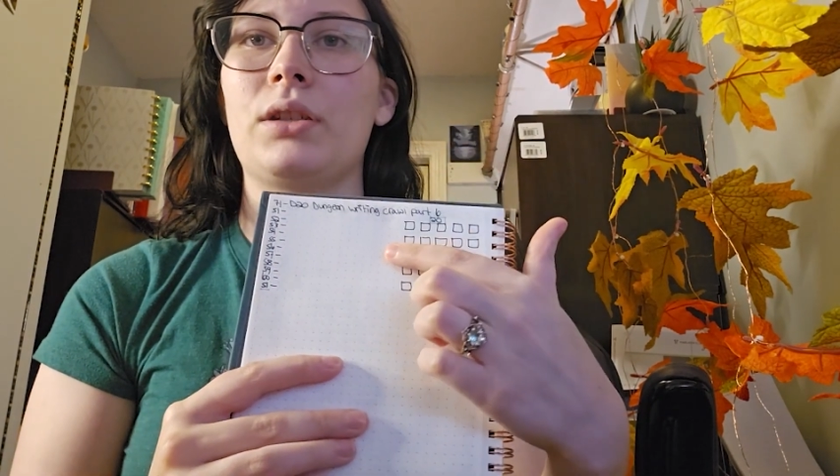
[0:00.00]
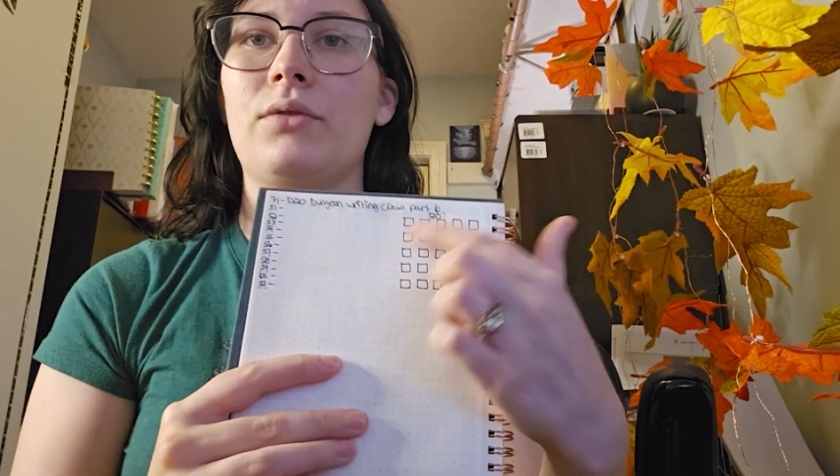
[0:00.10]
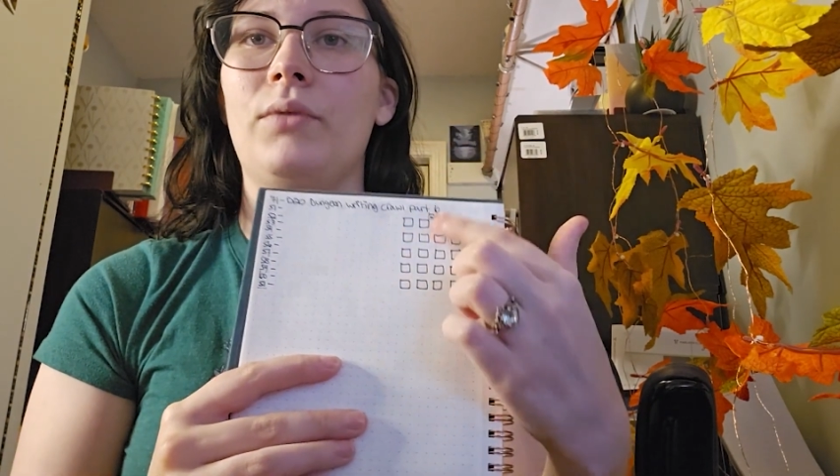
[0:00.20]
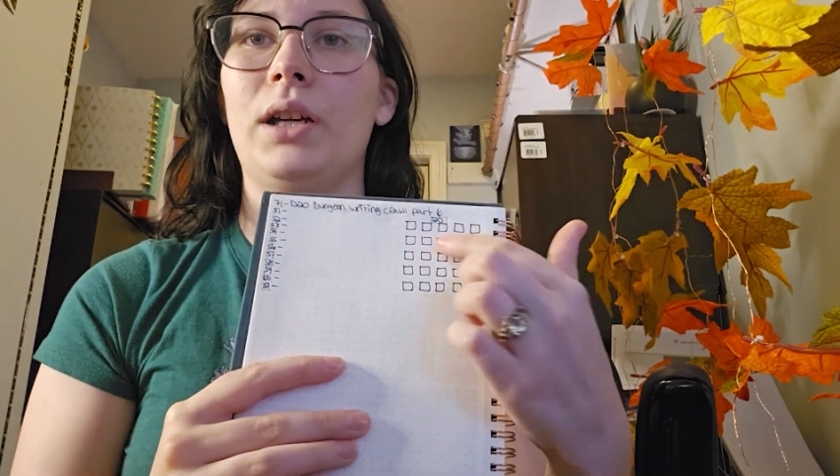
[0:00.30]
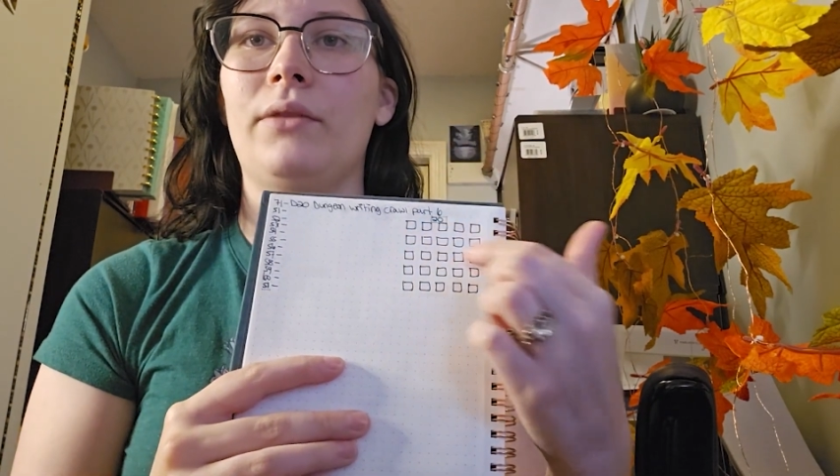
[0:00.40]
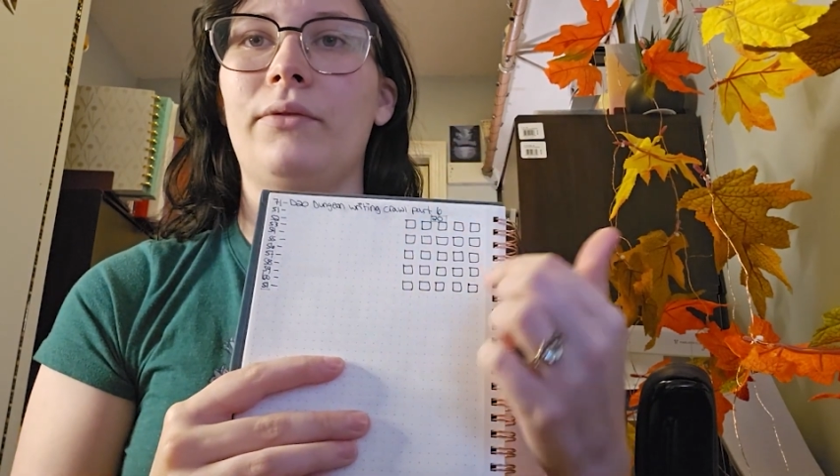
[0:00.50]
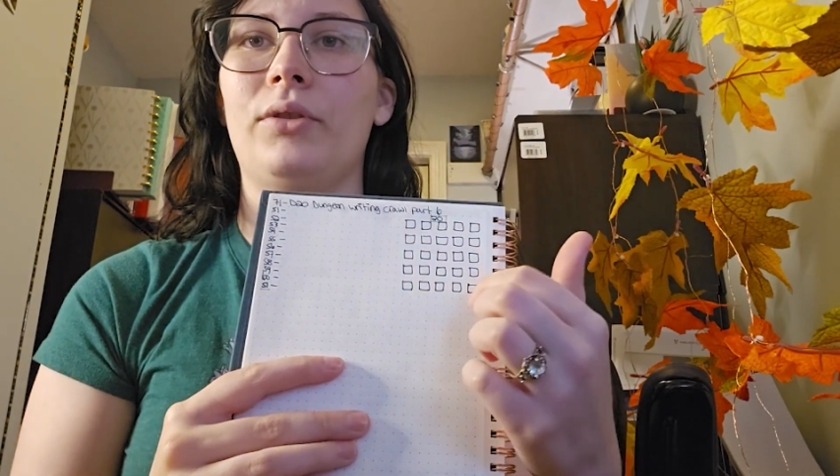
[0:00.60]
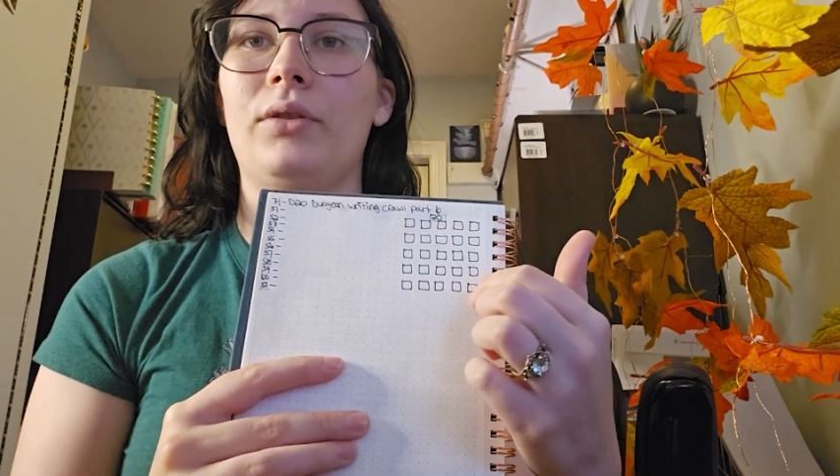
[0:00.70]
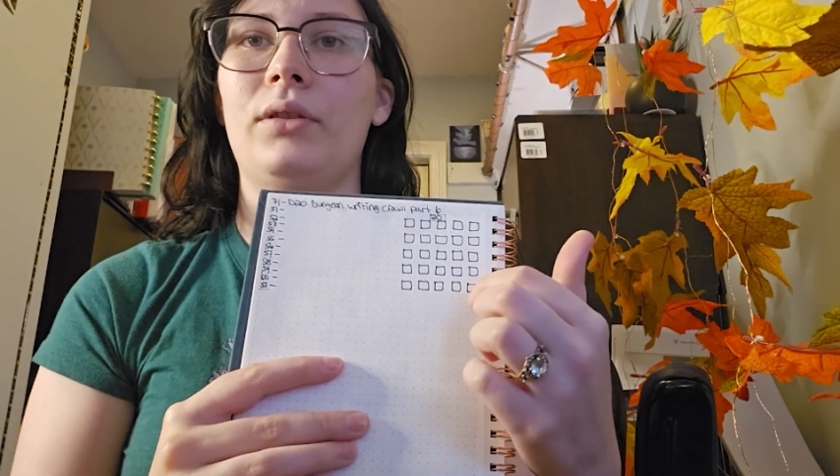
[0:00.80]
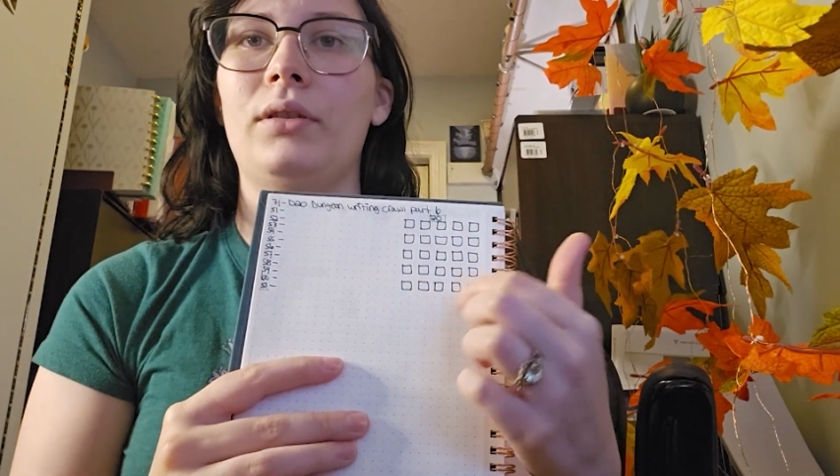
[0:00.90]
square
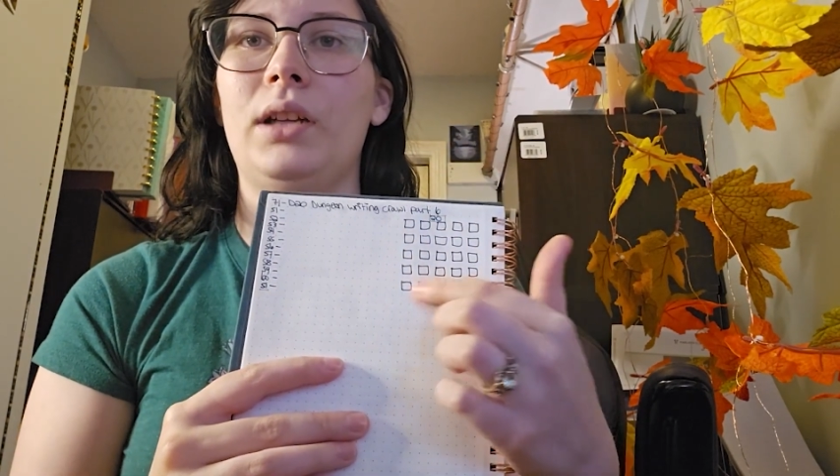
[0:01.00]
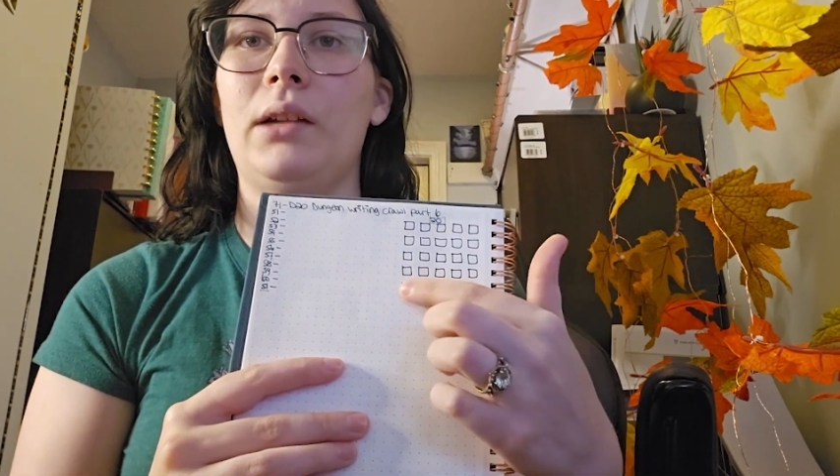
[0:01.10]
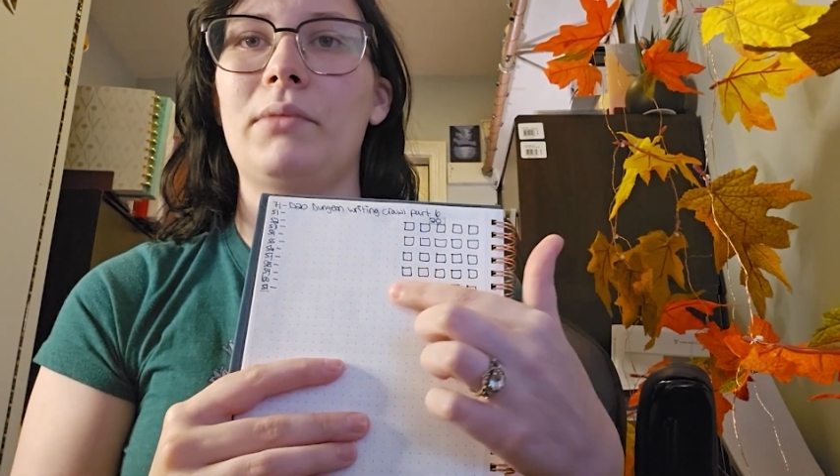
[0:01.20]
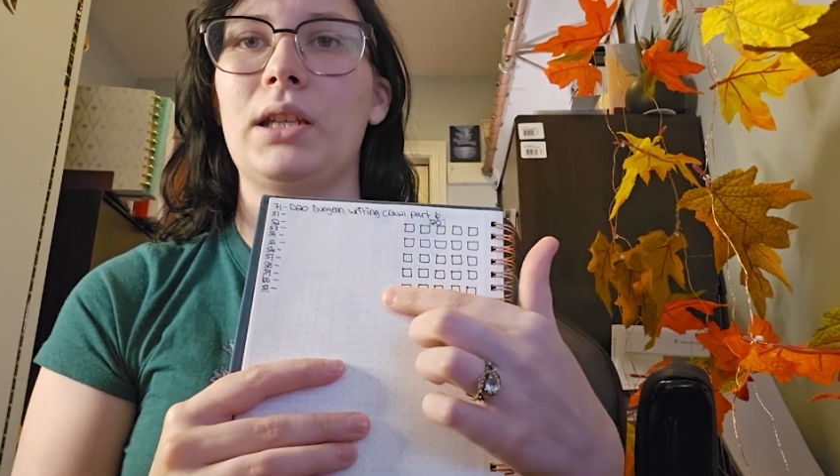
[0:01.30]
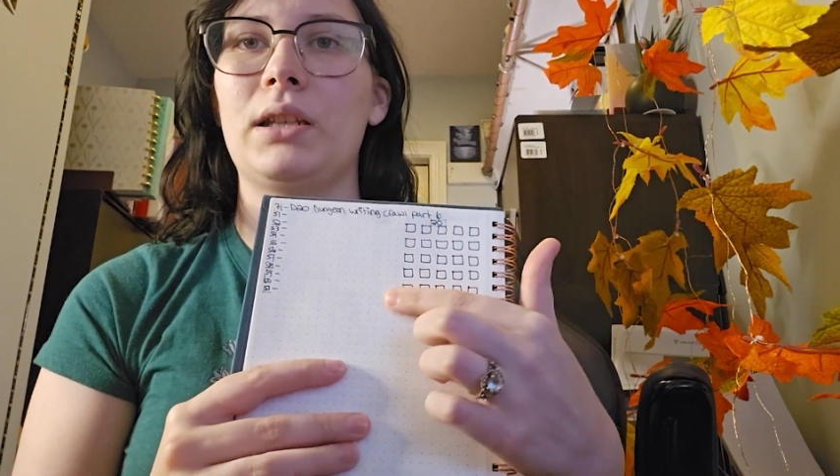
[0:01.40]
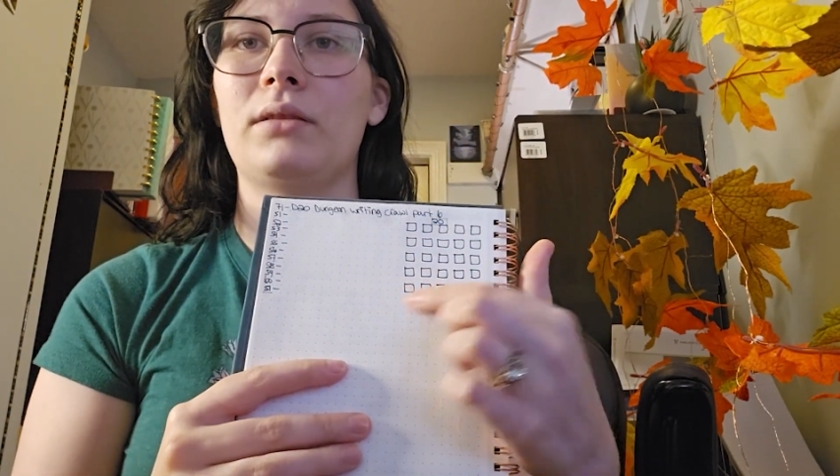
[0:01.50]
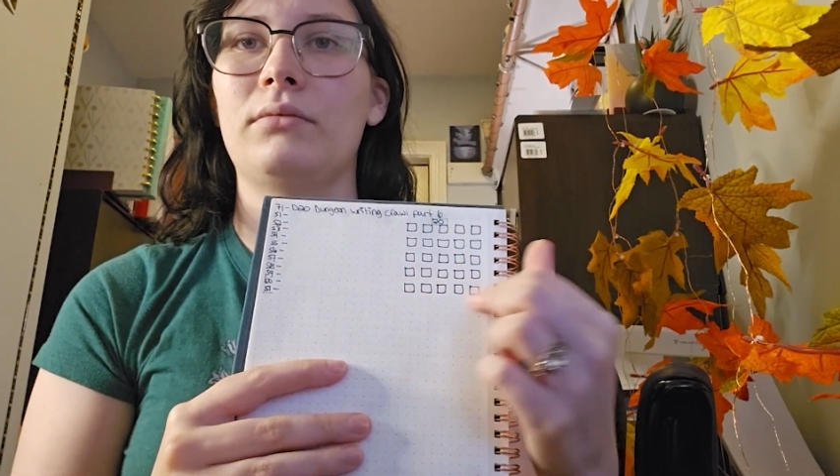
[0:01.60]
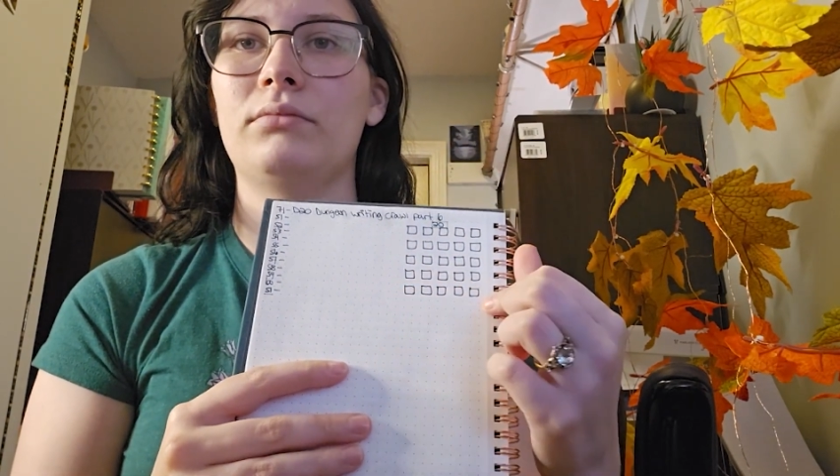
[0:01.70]
for how many